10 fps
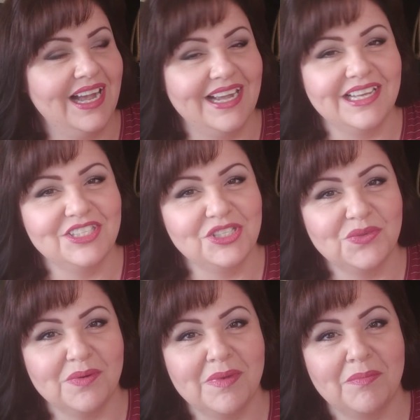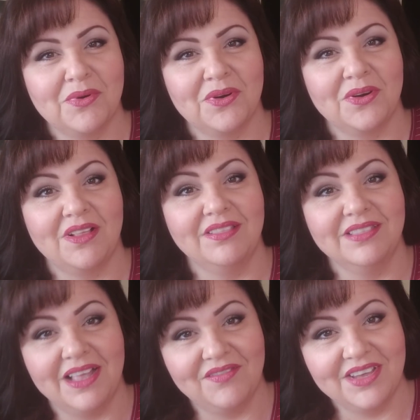I just remember
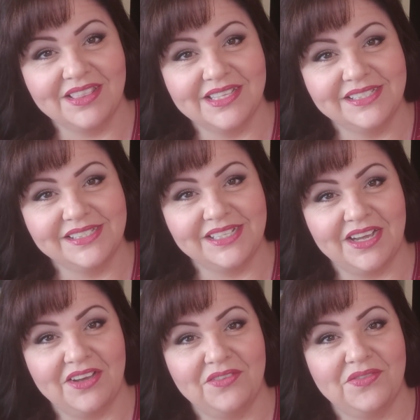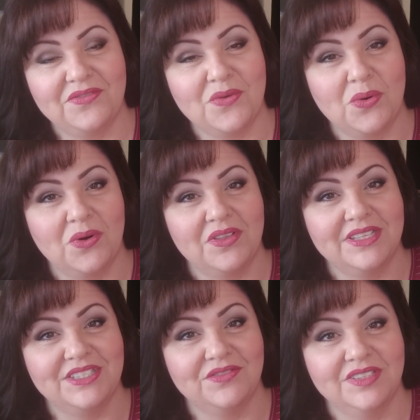loving this stuff for
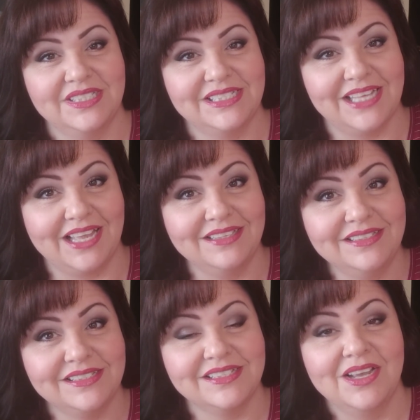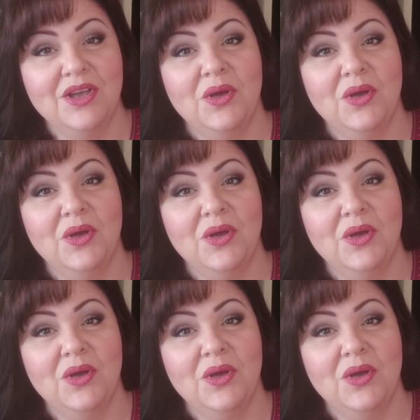the different scents.